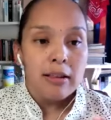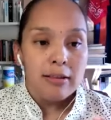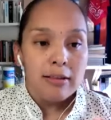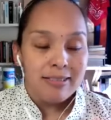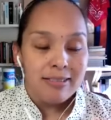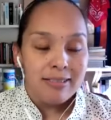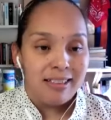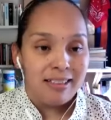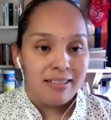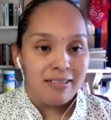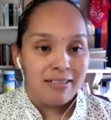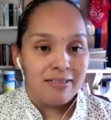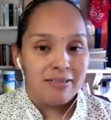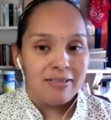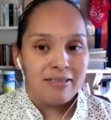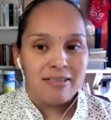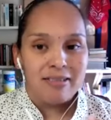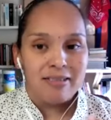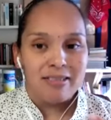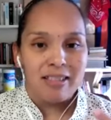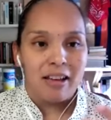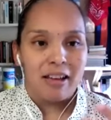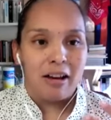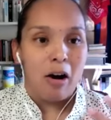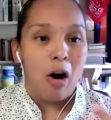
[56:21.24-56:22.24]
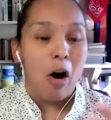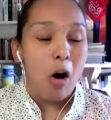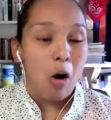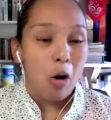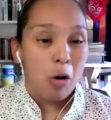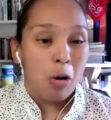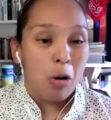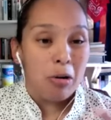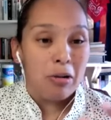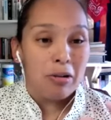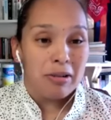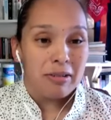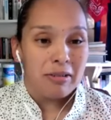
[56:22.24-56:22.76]
the
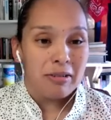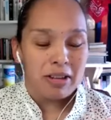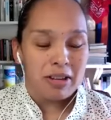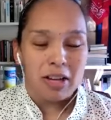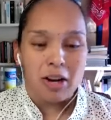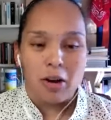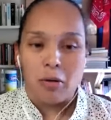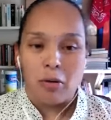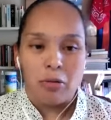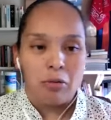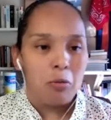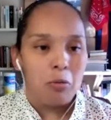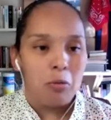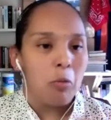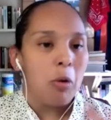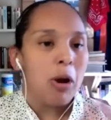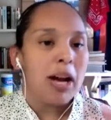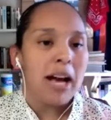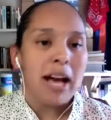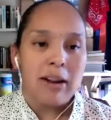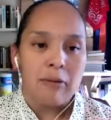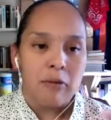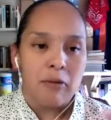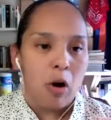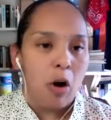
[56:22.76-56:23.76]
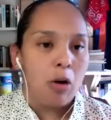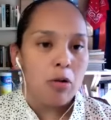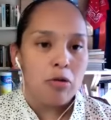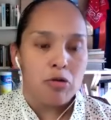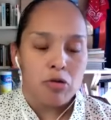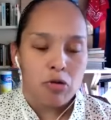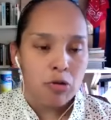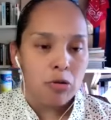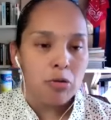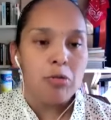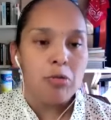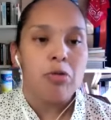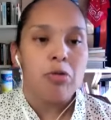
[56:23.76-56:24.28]
hard, what kind of hard
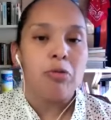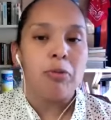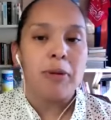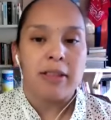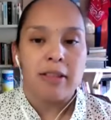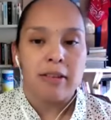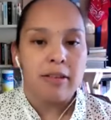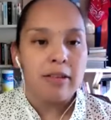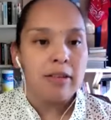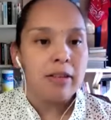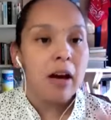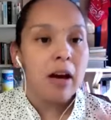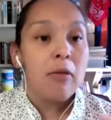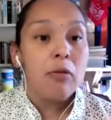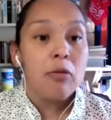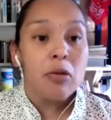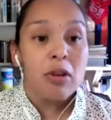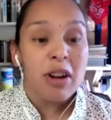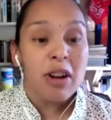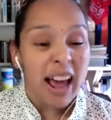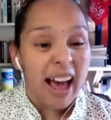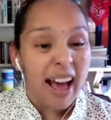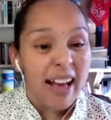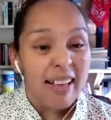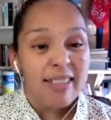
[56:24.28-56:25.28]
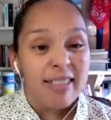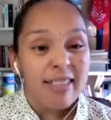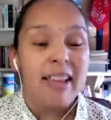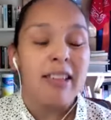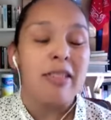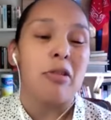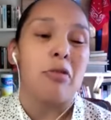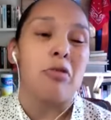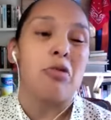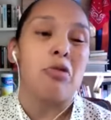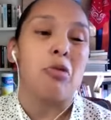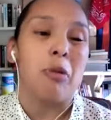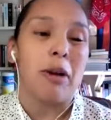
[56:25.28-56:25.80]
truths we discover, and asking
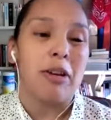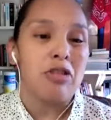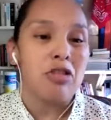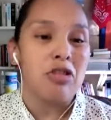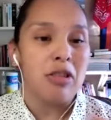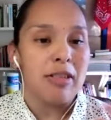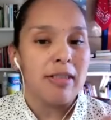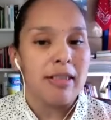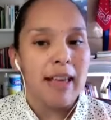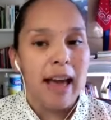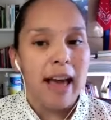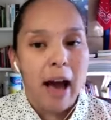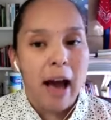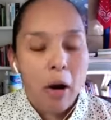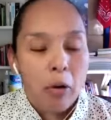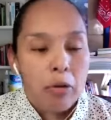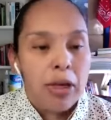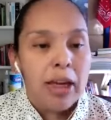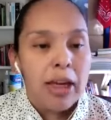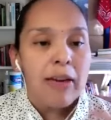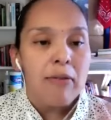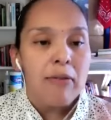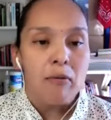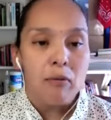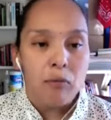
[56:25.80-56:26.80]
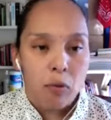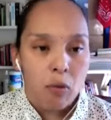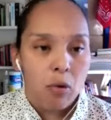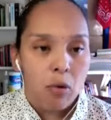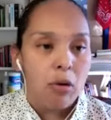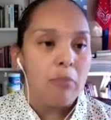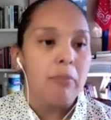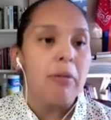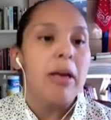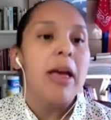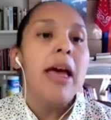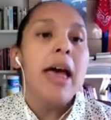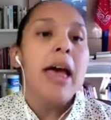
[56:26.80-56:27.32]
those questions, how they
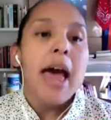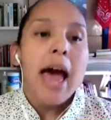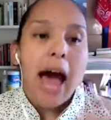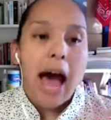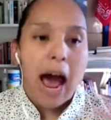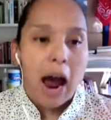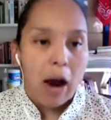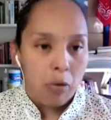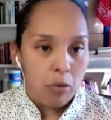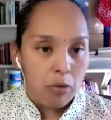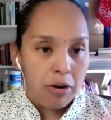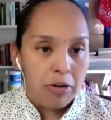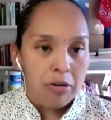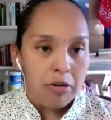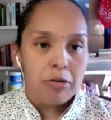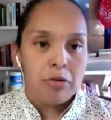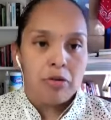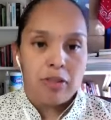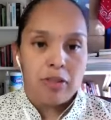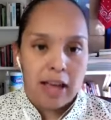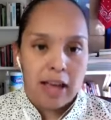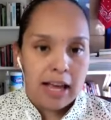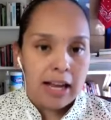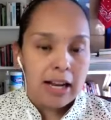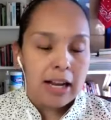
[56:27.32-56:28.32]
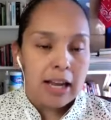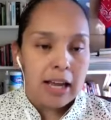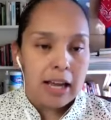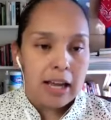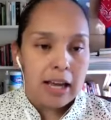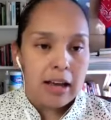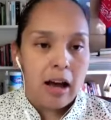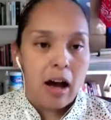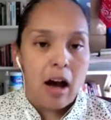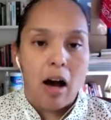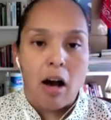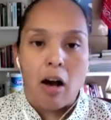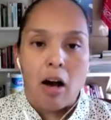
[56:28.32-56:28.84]
inform our understanding
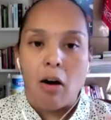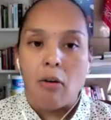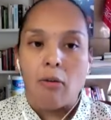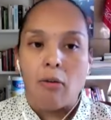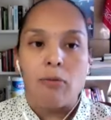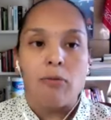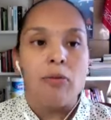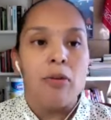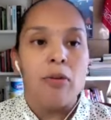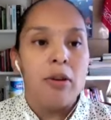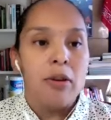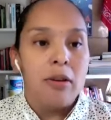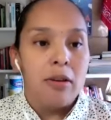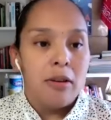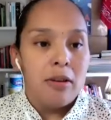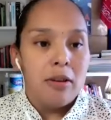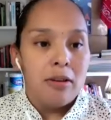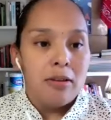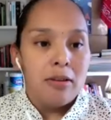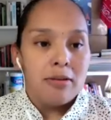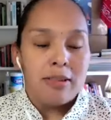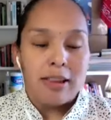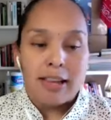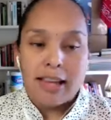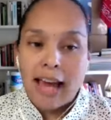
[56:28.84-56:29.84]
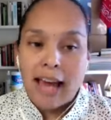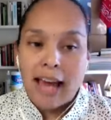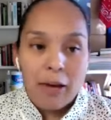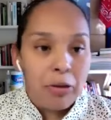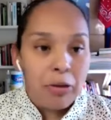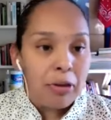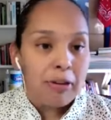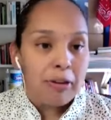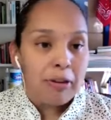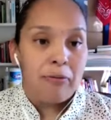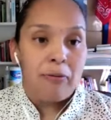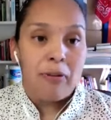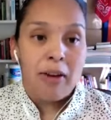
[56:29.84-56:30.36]
of the
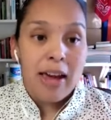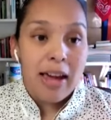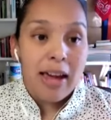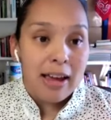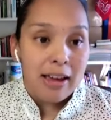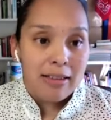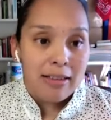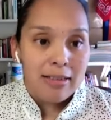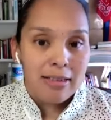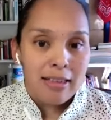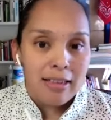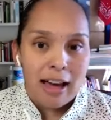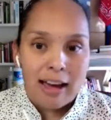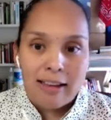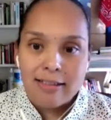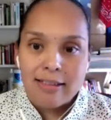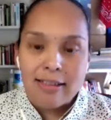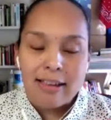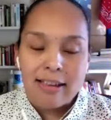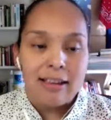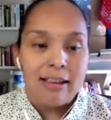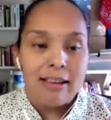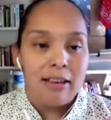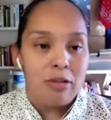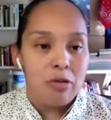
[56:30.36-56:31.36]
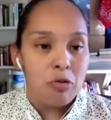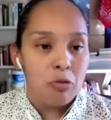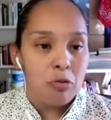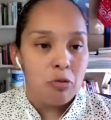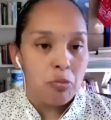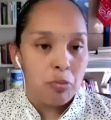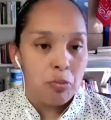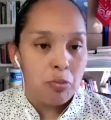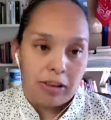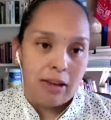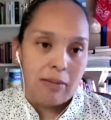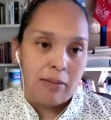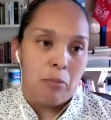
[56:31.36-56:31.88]
Catholic faith, I think is
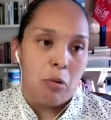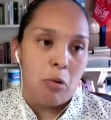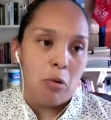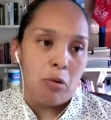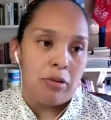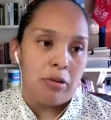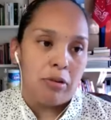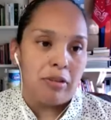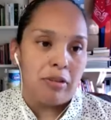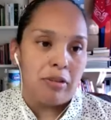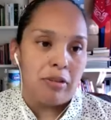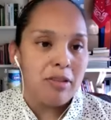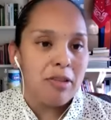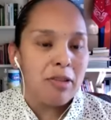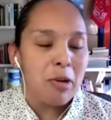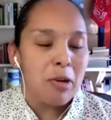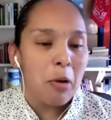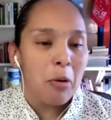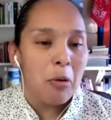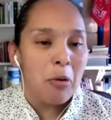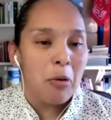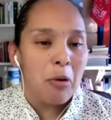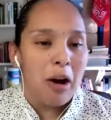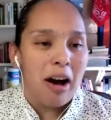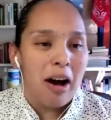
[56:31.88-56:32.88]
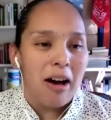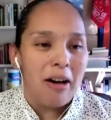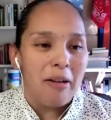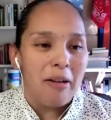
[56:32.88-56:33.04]
really important. So